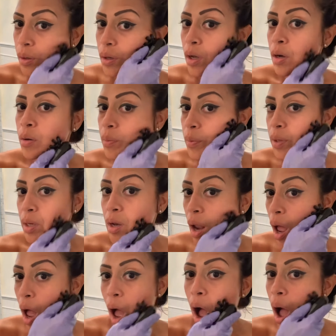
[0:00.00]
Open
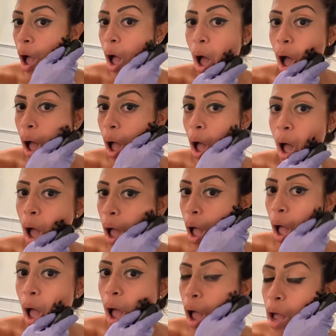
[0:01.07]

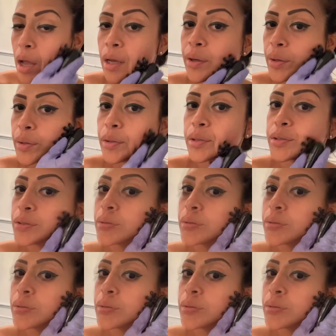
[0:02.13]
and close.